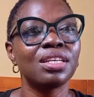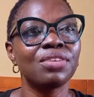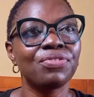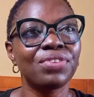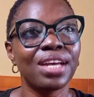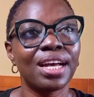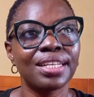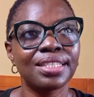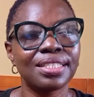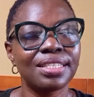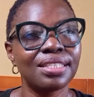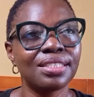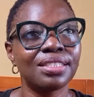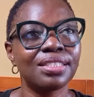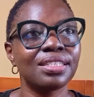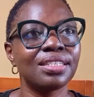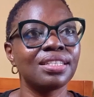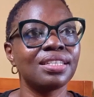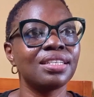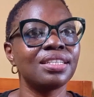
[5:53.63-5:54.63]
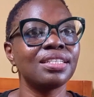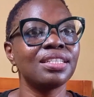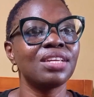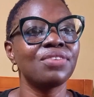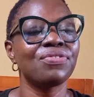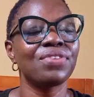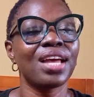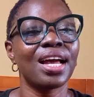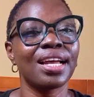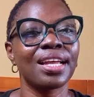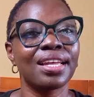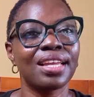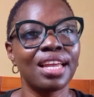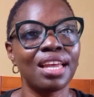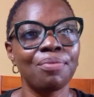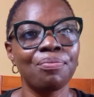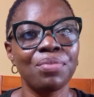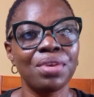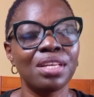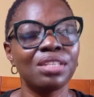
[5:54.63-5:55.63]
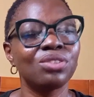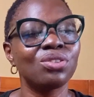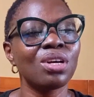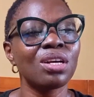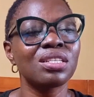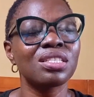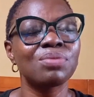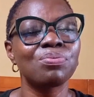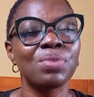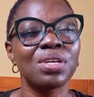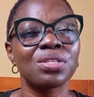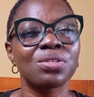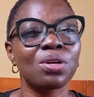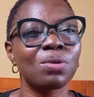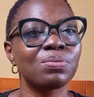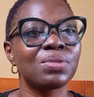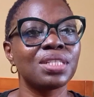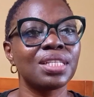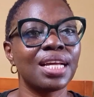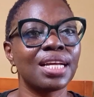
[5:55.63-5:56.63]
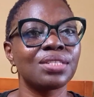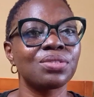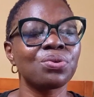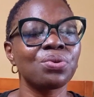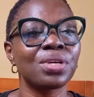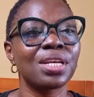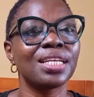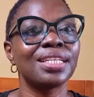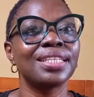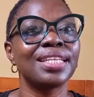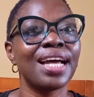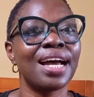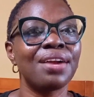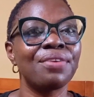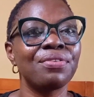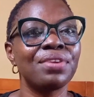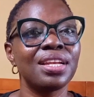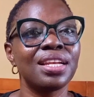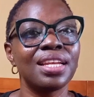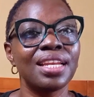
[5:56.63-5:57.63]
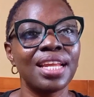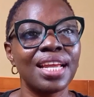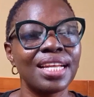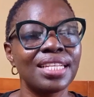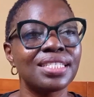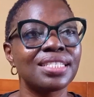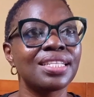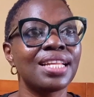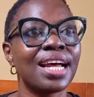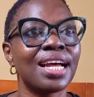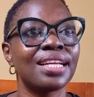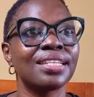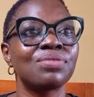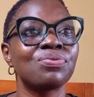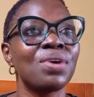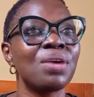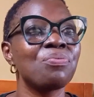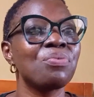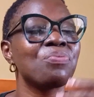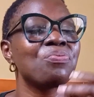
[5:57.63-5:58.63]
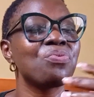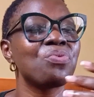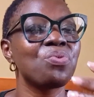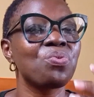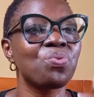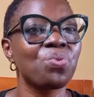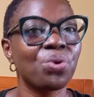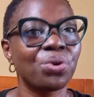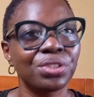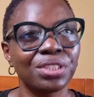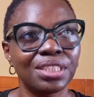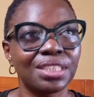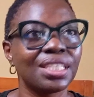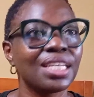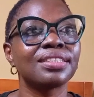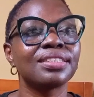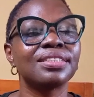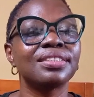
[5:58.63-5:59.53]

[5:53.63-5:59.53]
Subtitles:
if you are teaching, if you are gaming, just make something that okay, that relates, that when people watch,